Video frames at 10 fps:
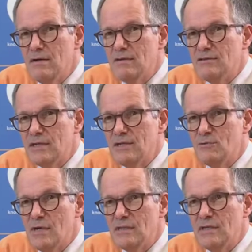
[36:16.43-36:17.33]
Second
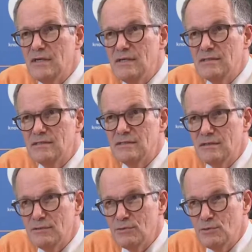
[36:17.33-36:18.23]
one is
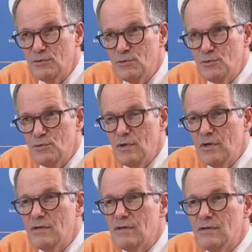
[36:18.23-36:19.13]
to
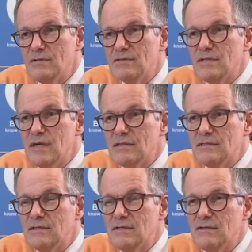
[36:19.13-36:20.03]

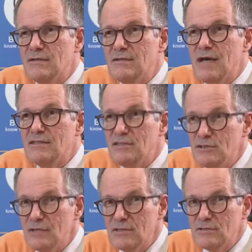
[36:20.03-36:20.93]
start
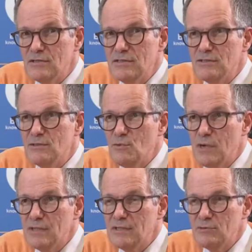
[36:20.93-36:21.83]
additional studies, the
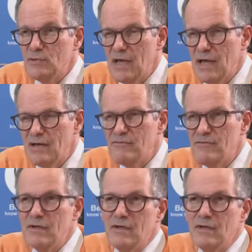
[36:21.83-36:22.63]
one that we have